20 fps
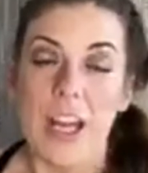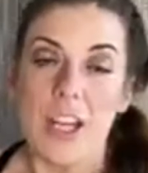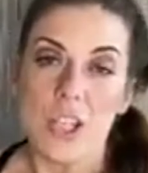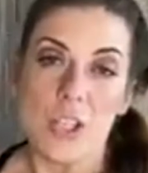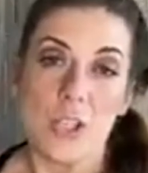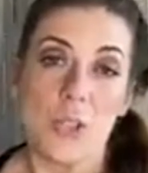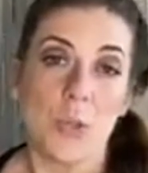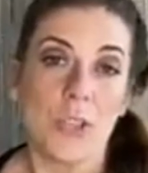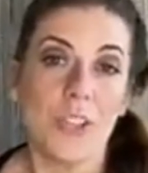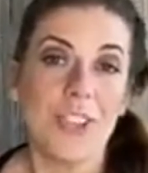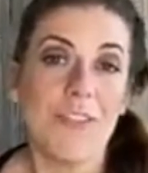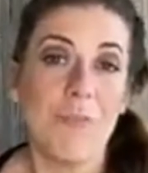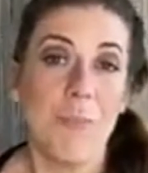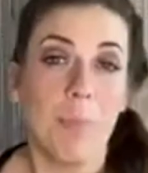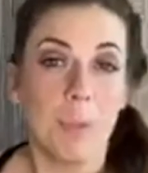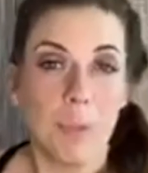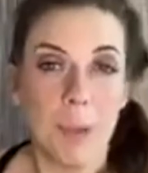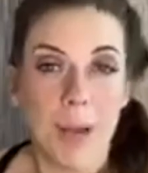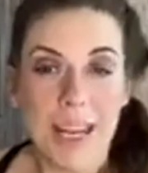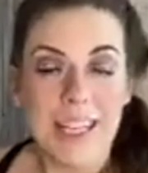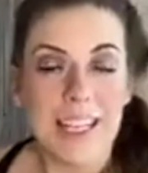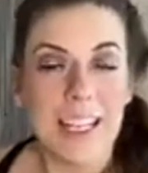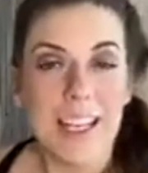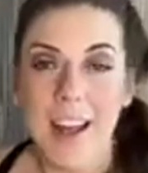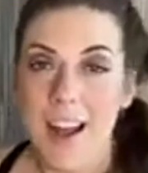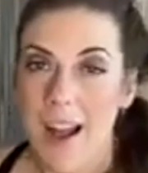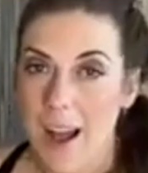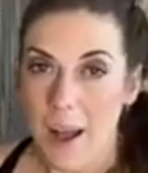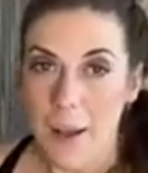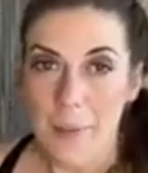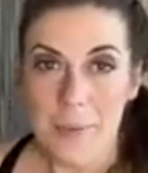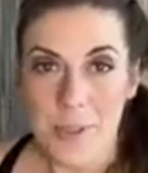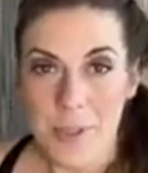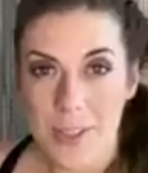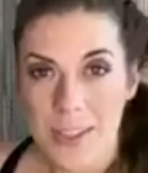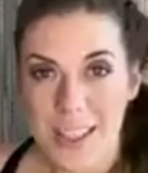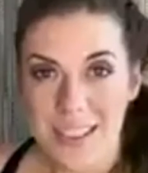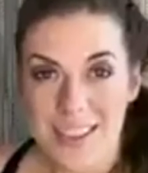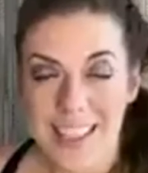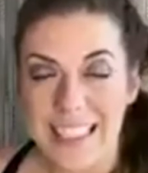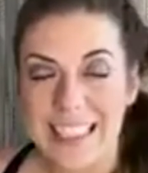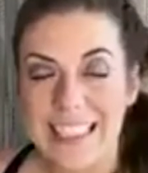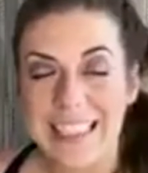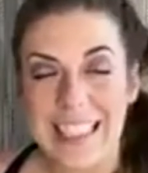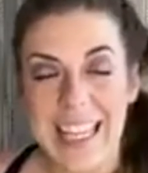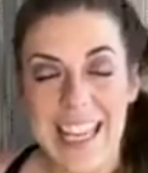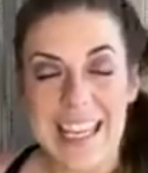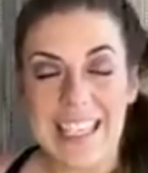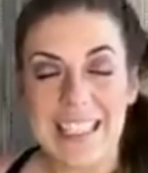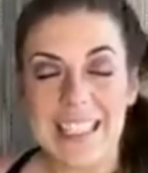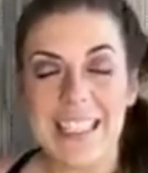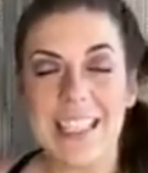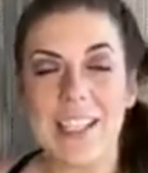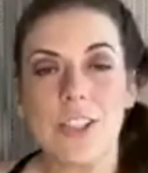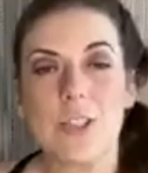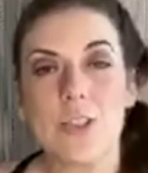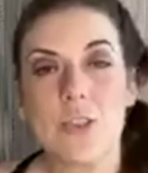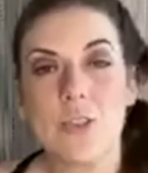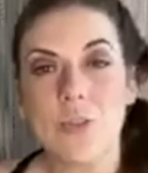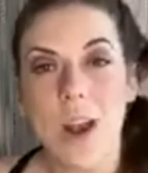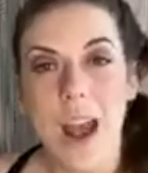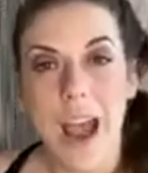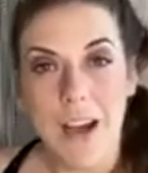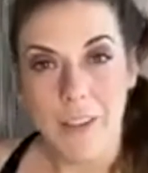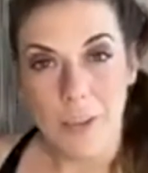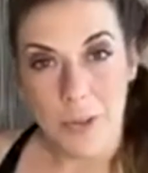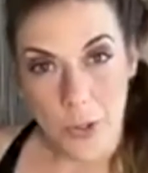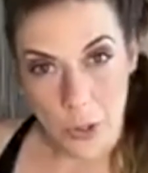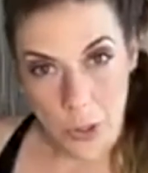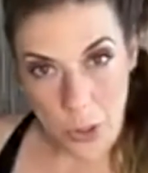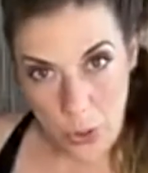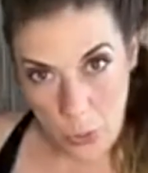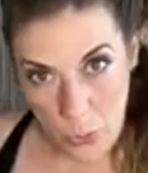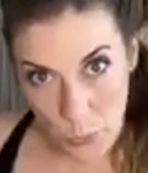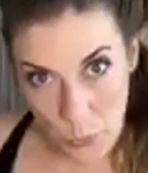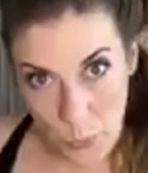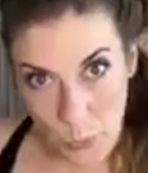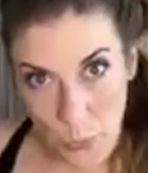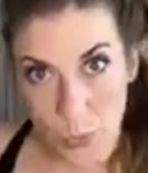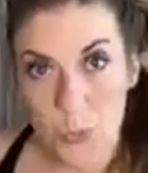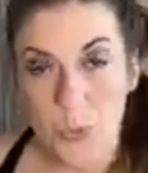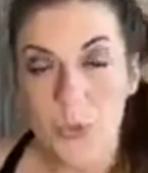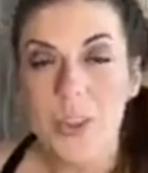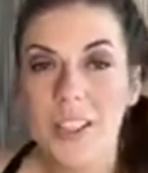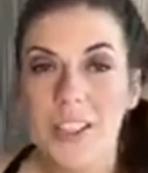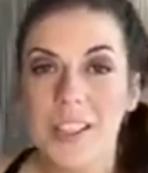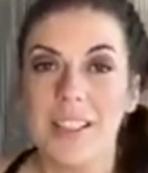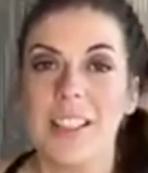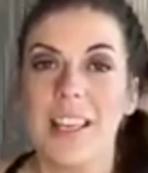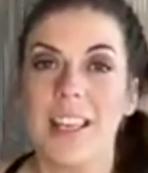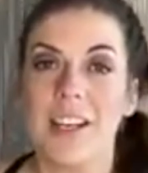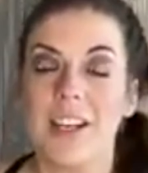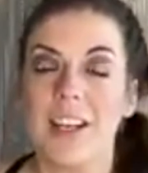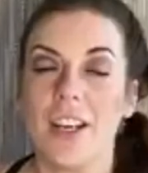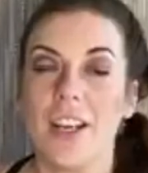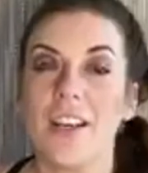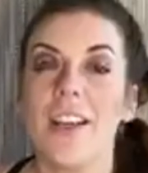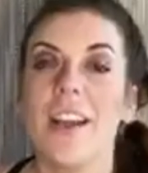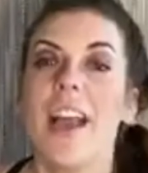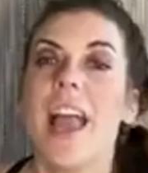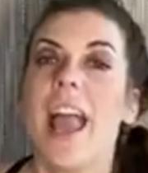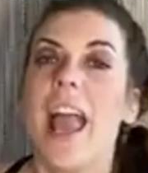to sort of break it up so that the light can travel through the glitter